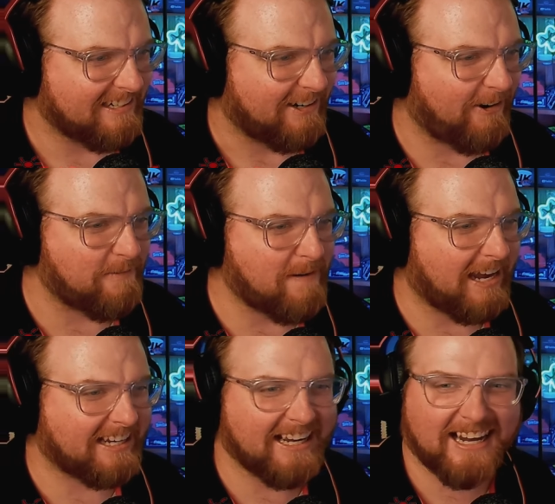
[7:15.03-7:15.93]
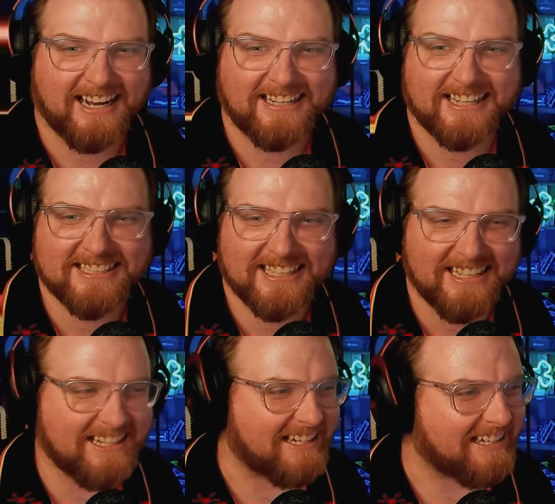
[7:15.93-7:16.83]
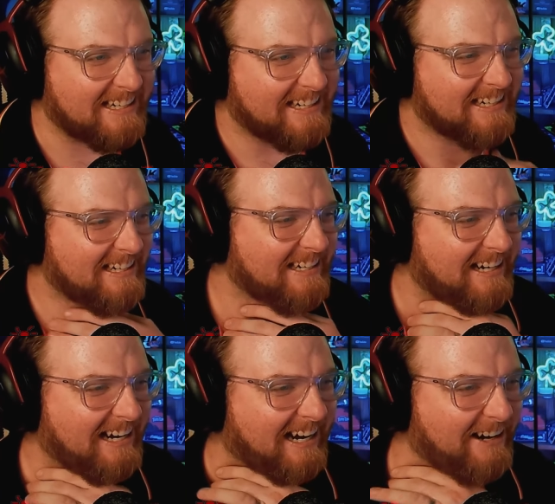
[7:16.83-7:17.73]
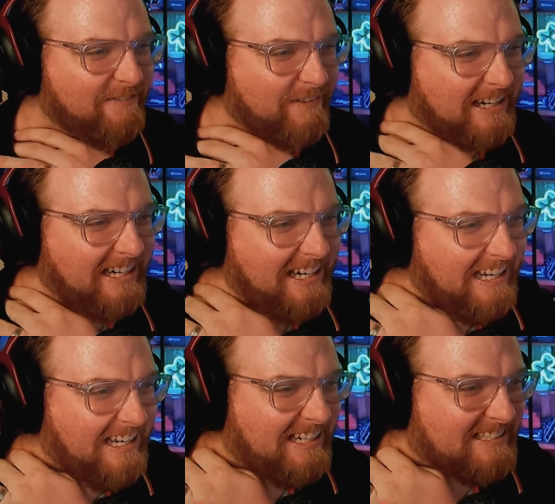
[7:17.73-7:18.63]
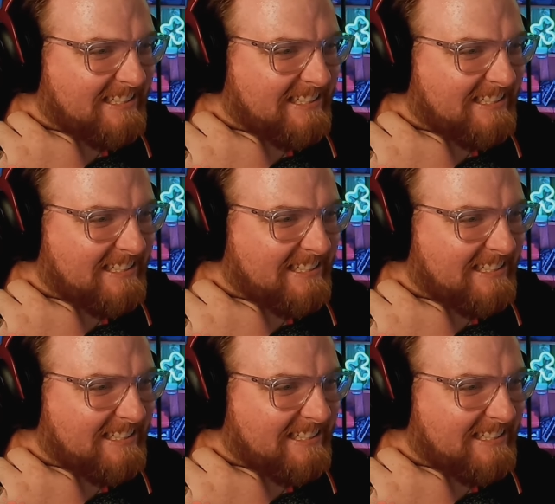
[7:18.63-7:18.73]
Oh my God, that's it. How freaking neat.